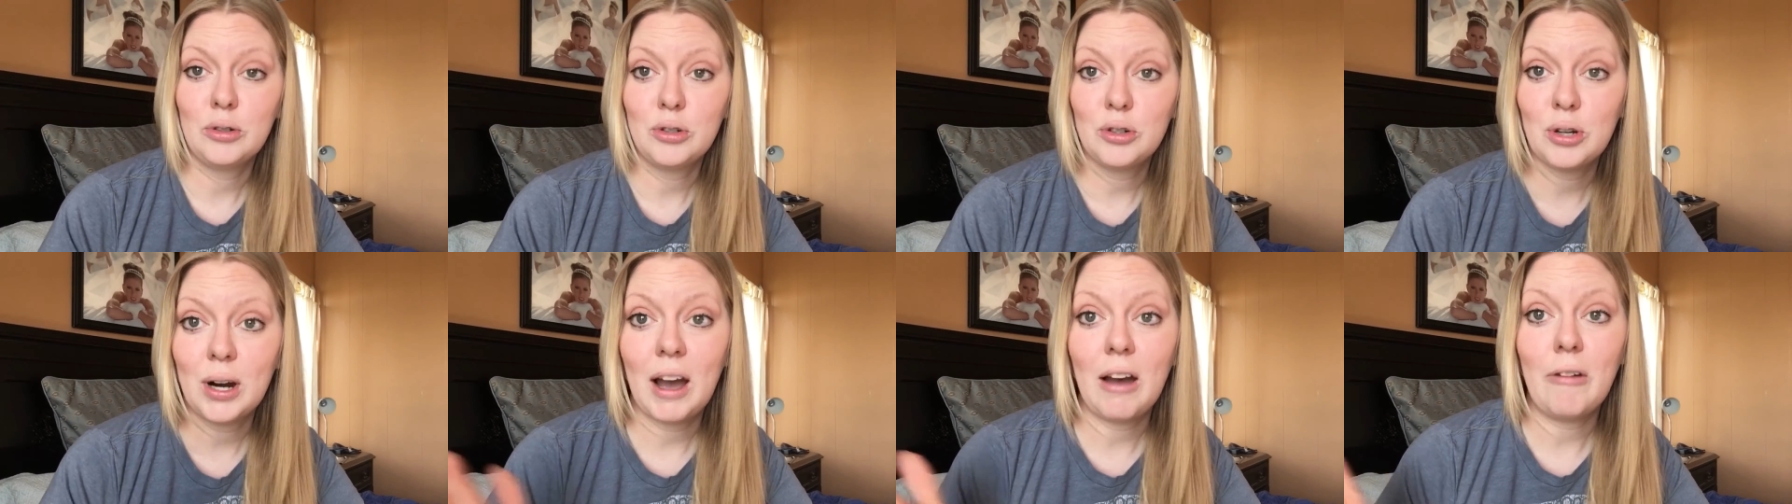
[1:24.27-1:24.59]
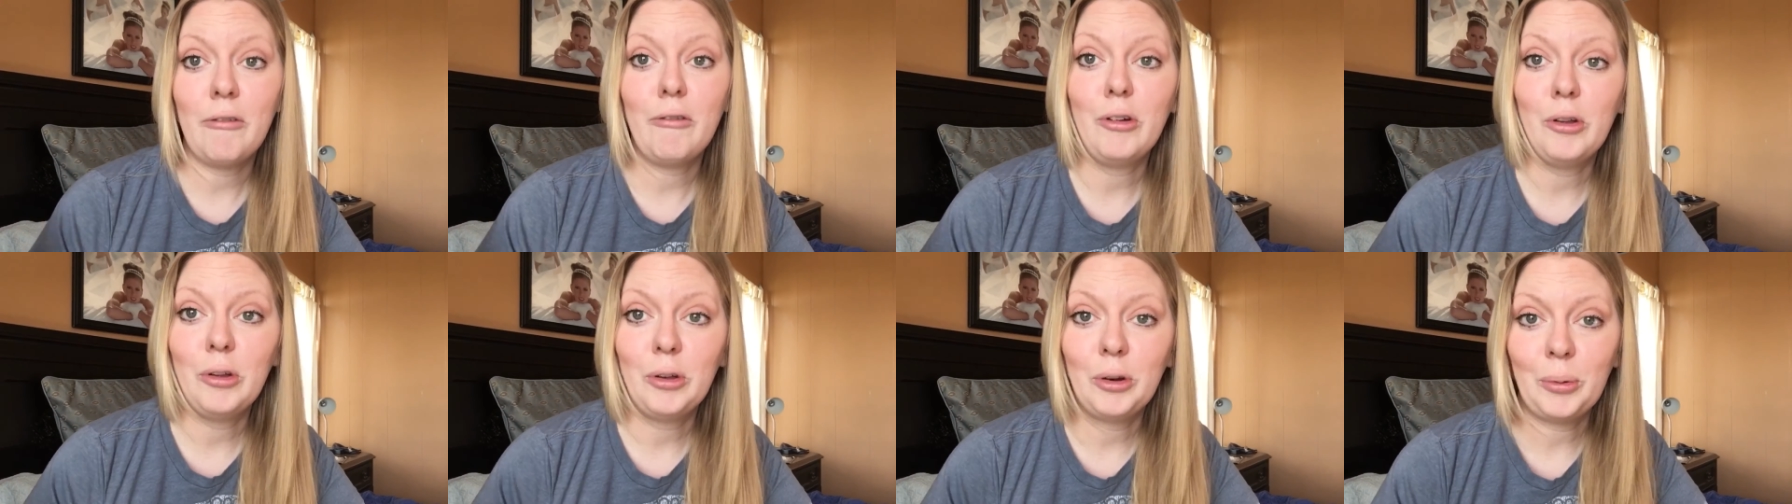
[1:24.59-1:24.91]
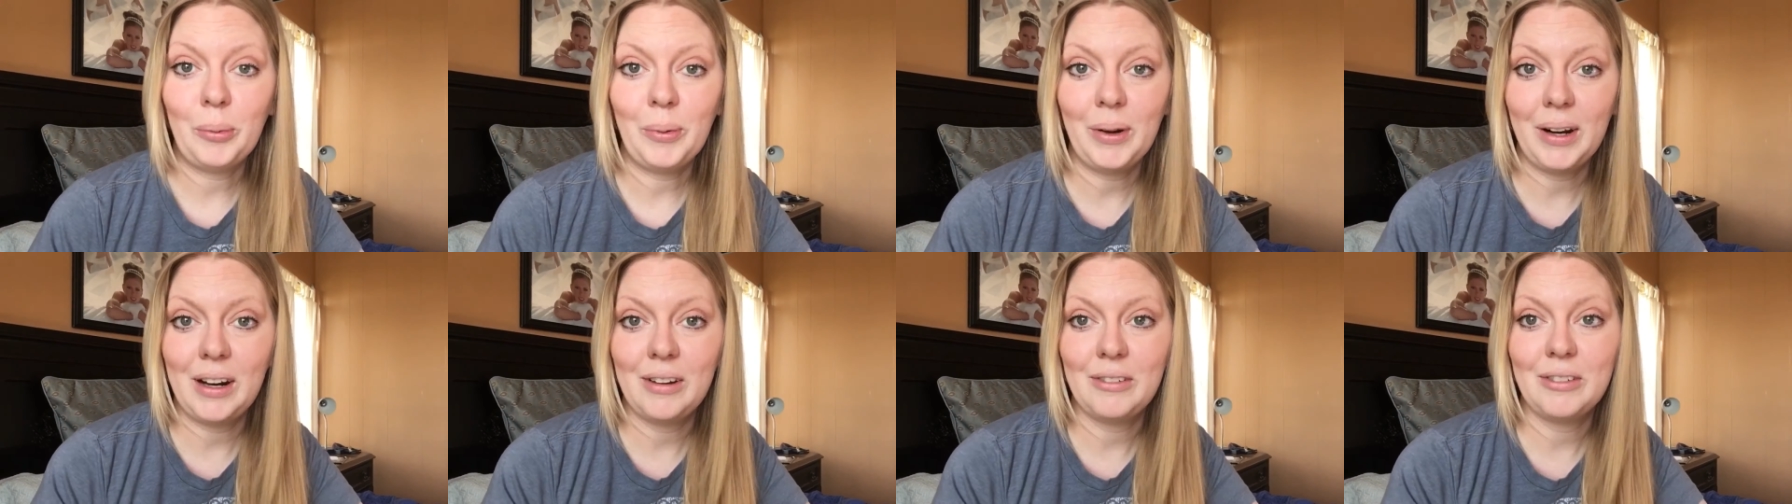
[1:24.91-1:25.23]
travel or
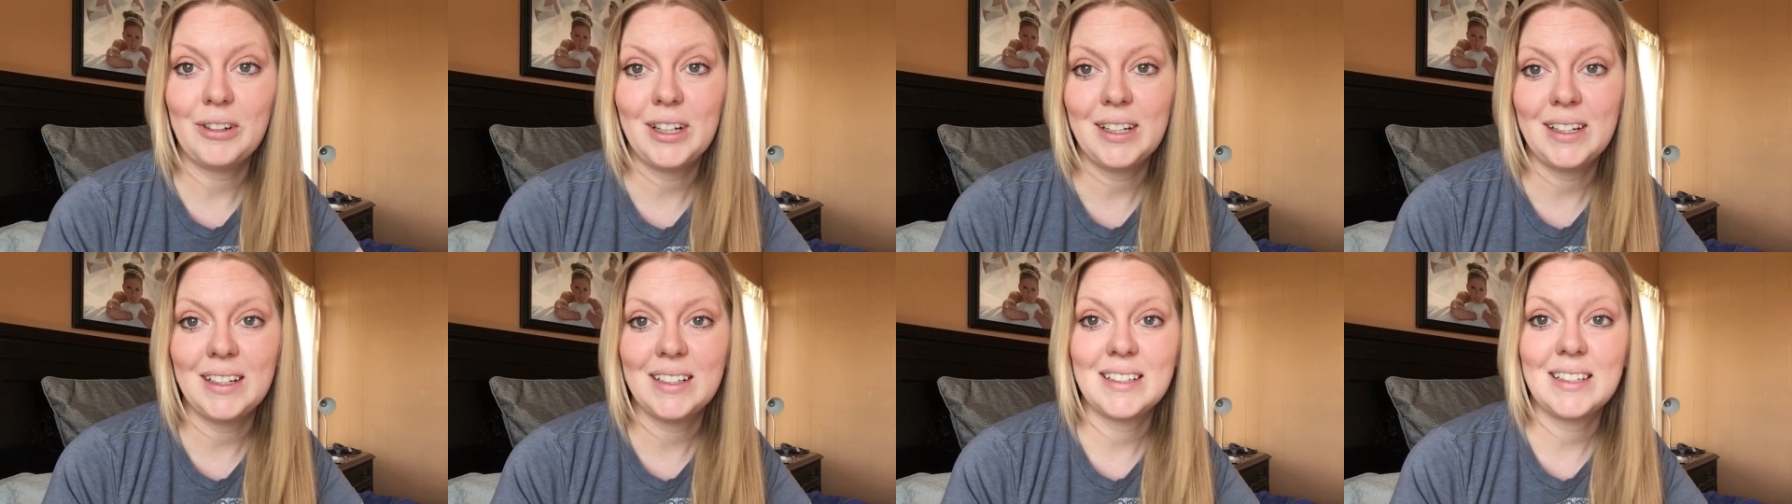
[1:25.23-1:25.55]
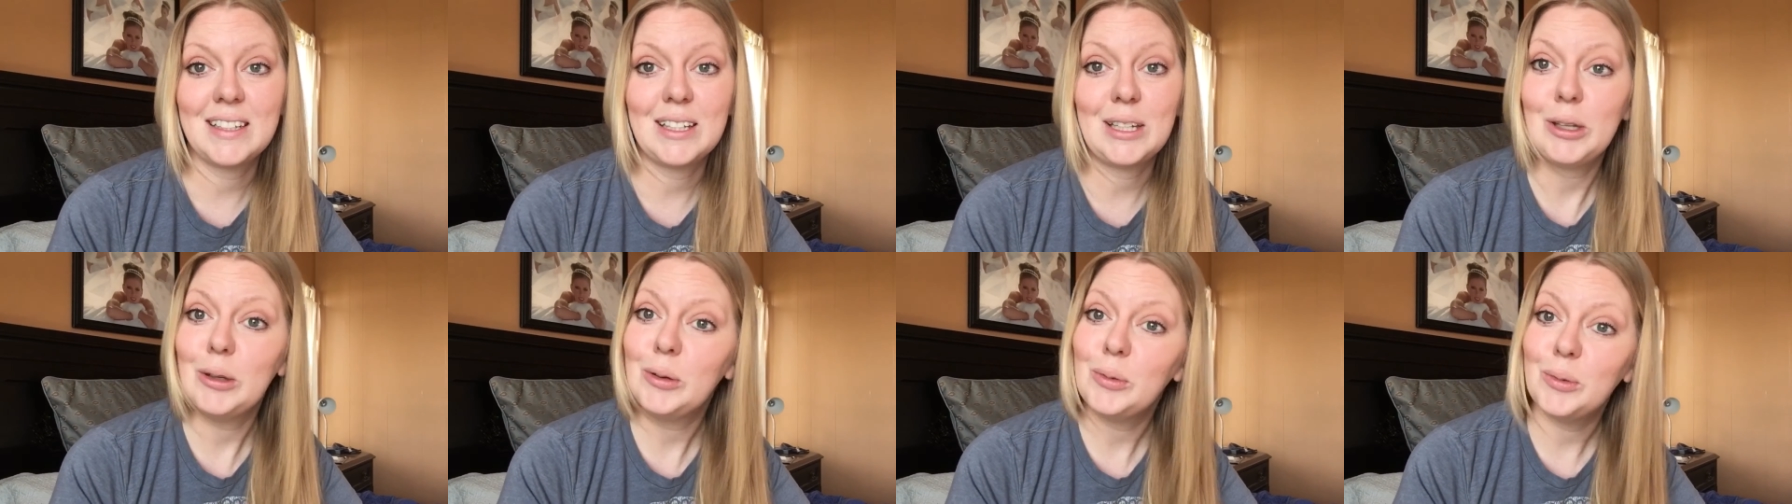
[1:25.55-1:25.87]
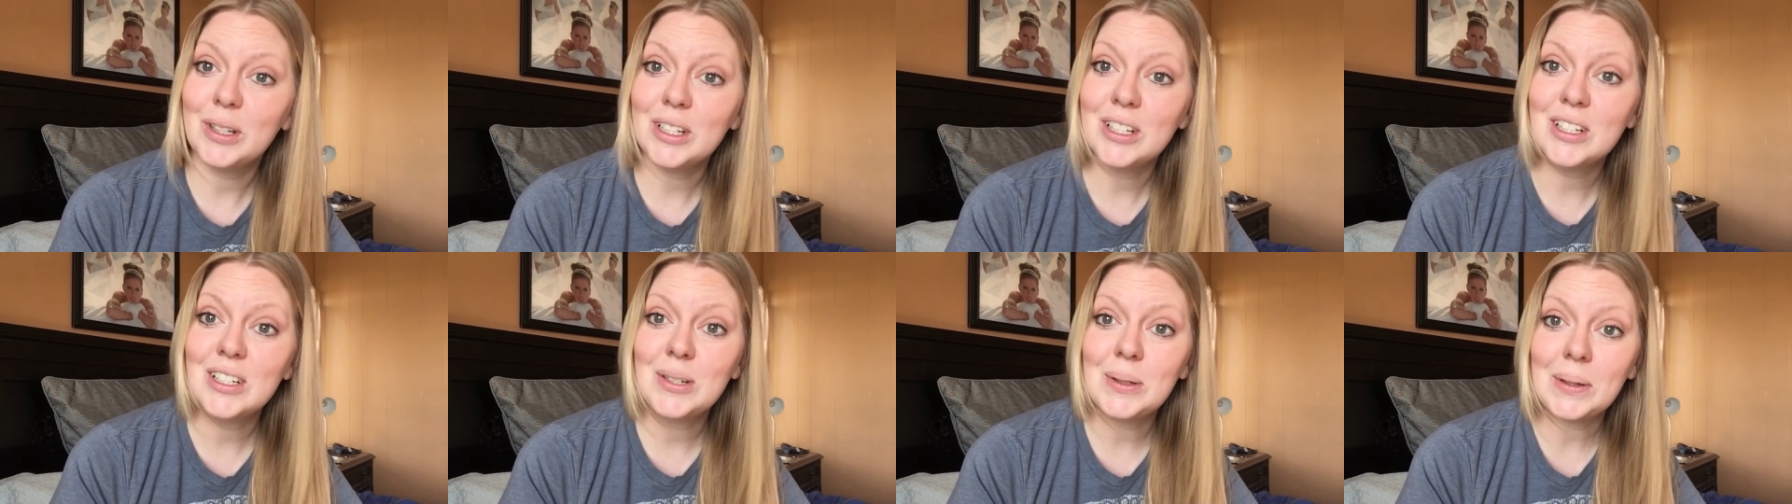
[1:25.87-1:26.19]
whatever it is that you
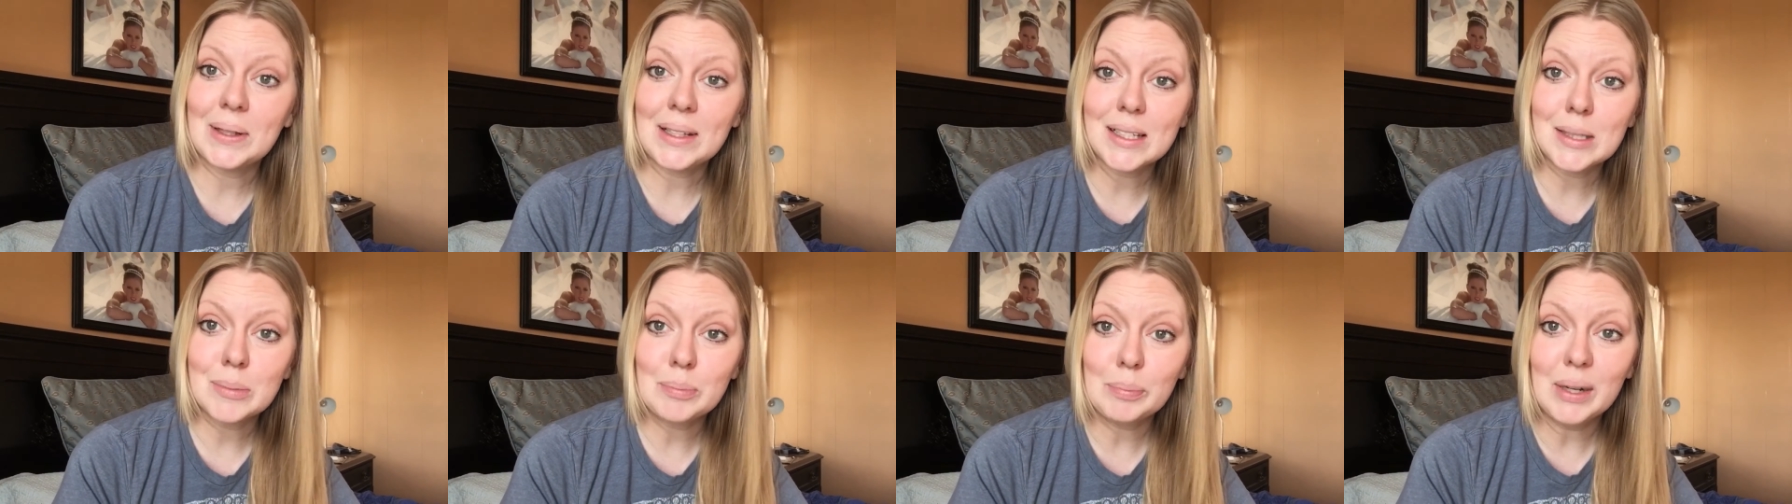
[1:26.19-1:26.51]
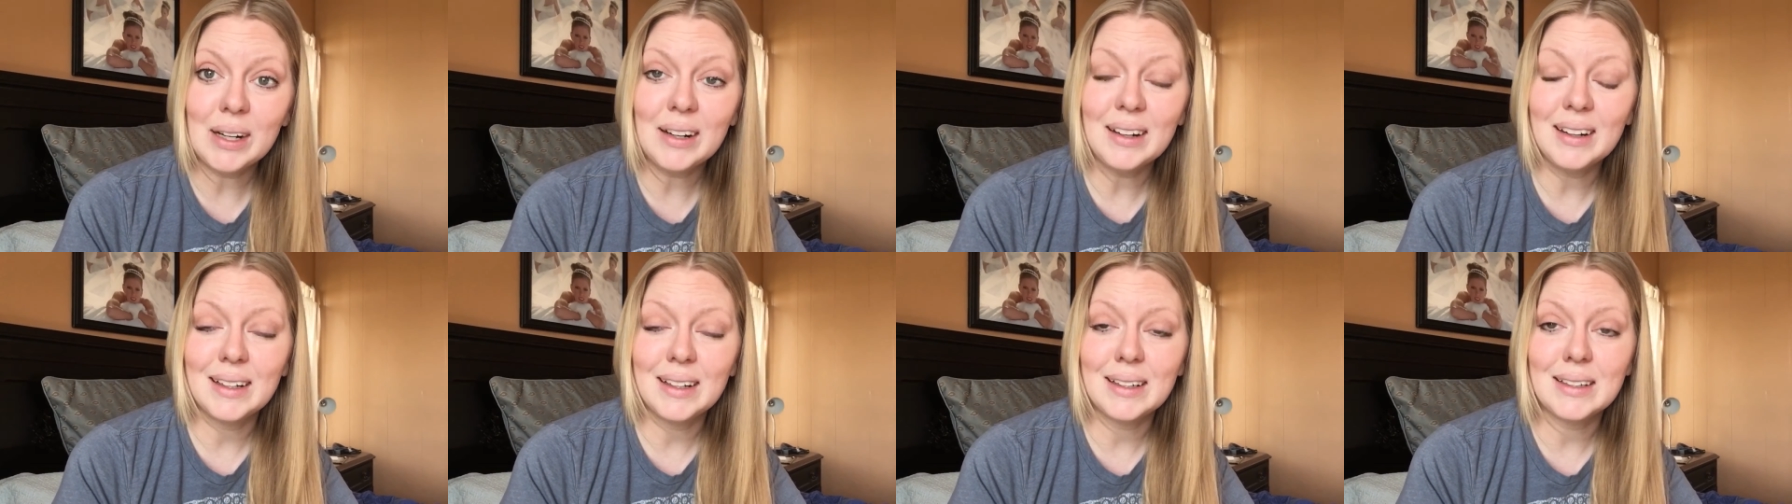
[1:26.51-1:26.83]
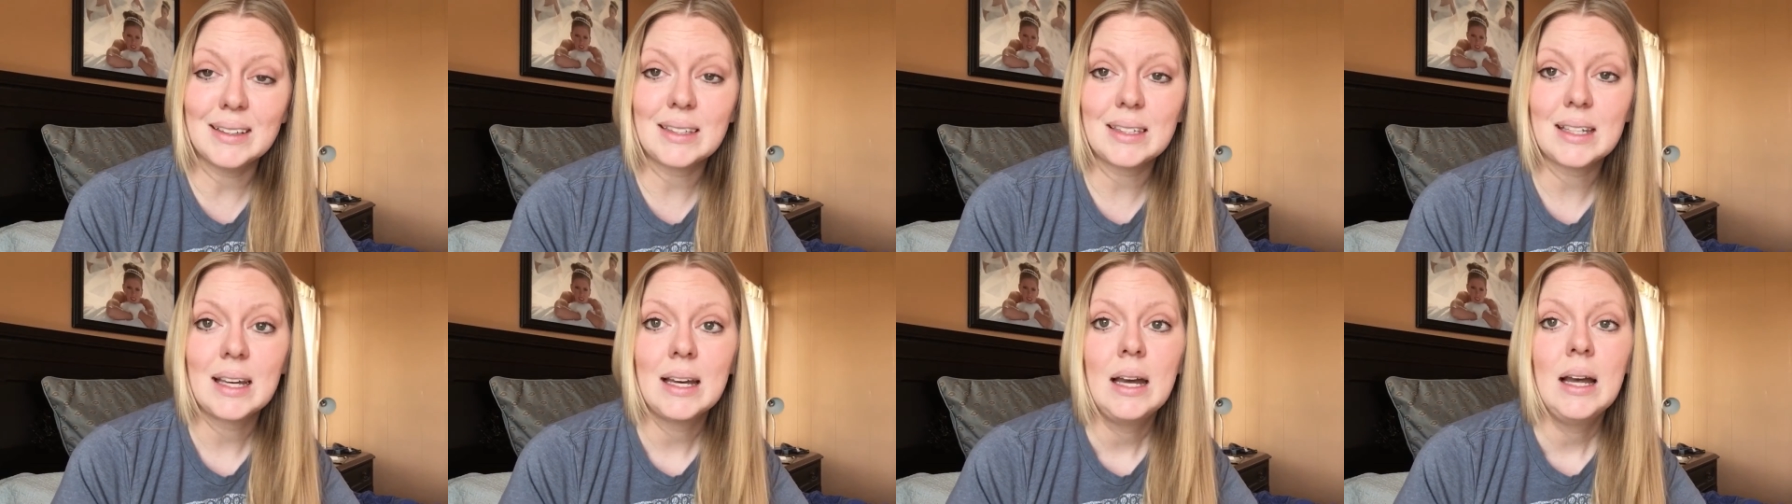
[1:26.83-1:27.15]
wish to
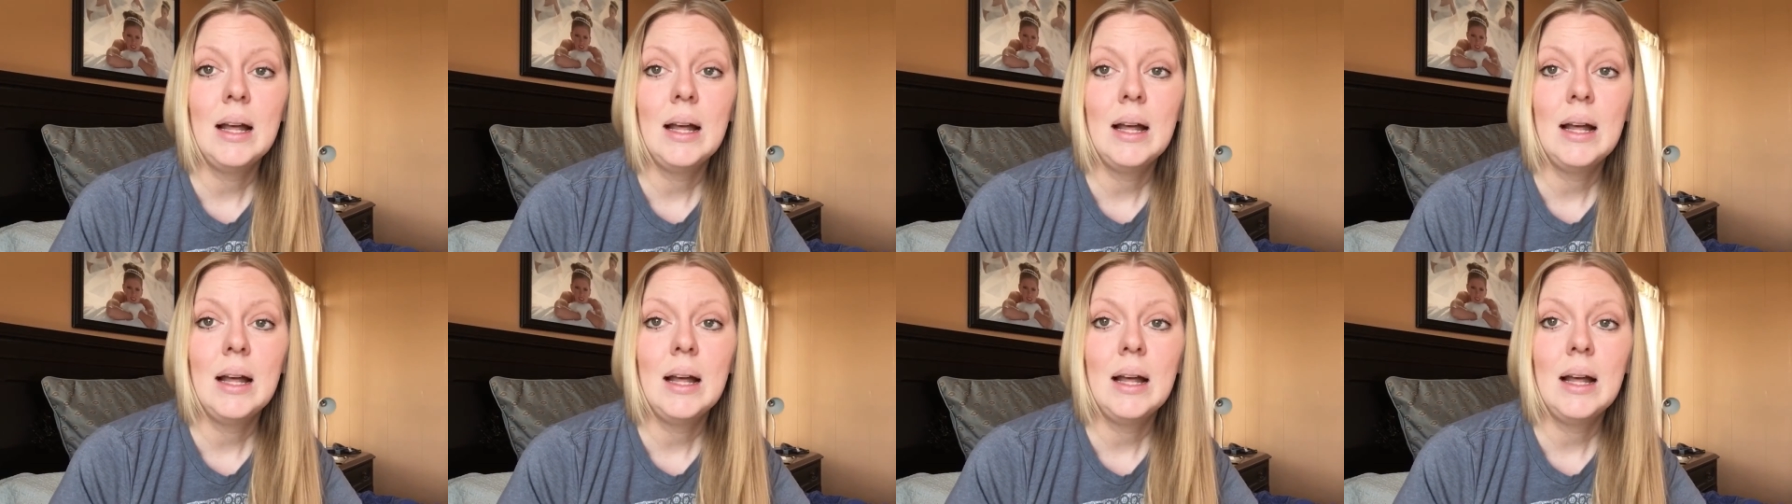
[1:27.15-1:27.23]
experience.